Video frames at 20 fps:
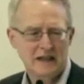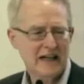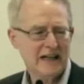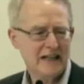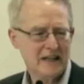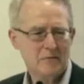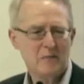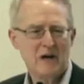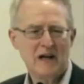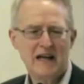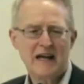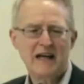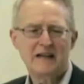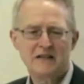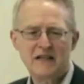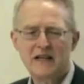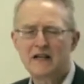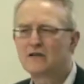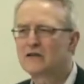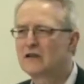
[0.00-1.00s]
again, in my
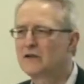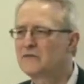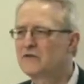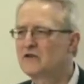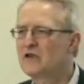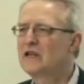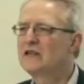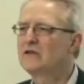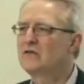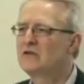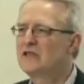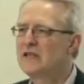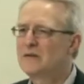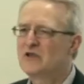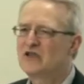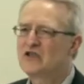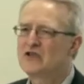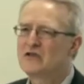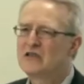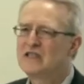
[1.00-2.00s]
handout, I've tried to
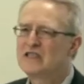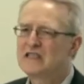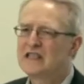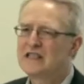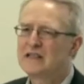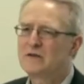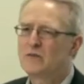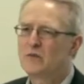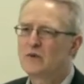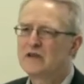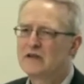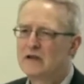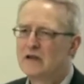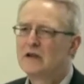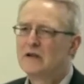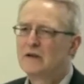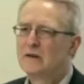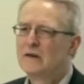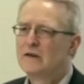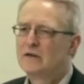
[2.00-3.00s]
demonstrate that with
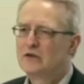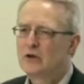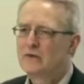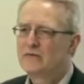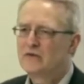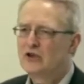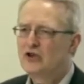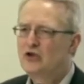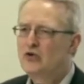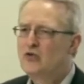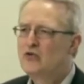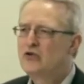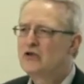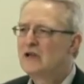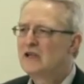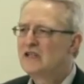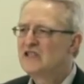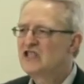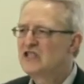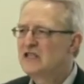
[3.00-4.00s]
sort of a
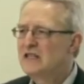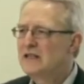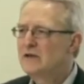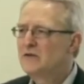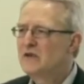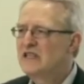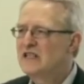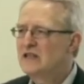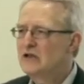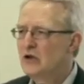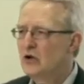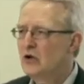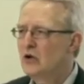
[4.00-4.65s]
good series